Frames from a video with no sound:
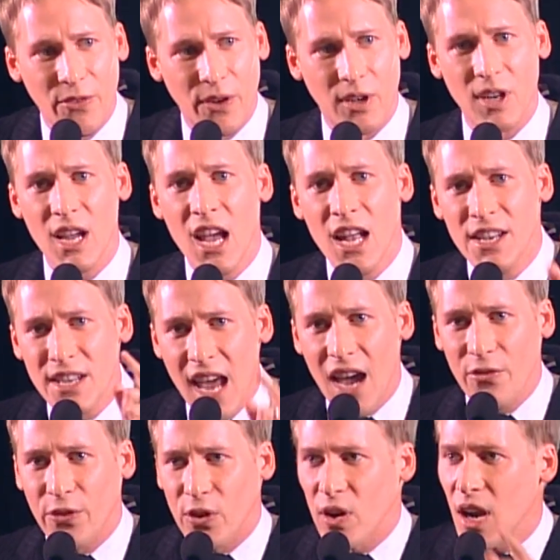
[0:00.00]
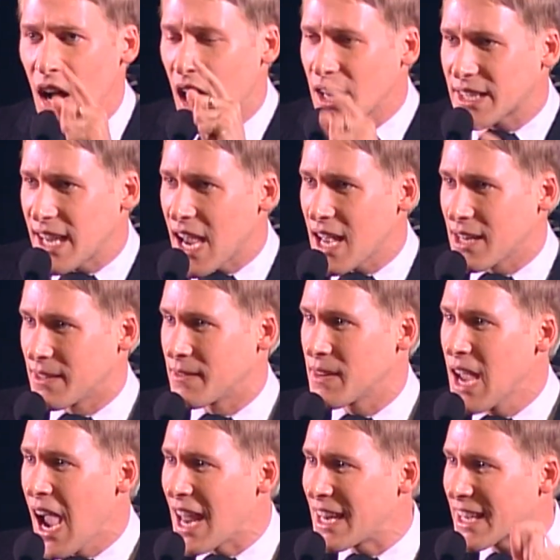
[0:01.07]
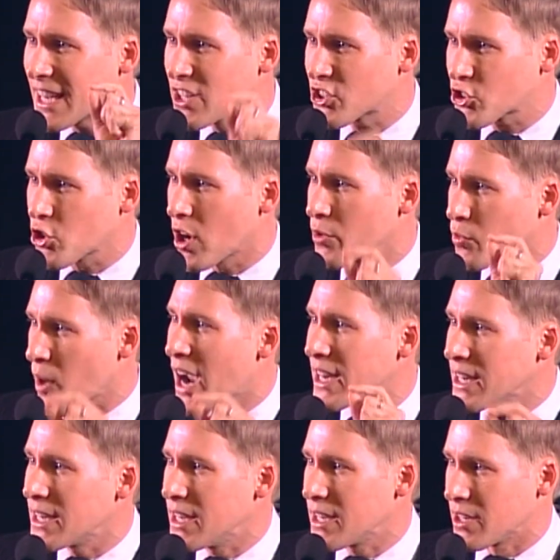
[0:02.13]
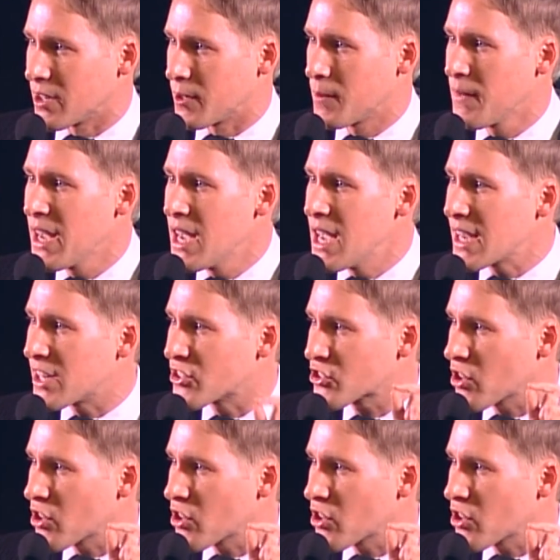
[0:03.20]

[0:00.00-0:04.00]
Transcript: Never, never again. And it can start right here.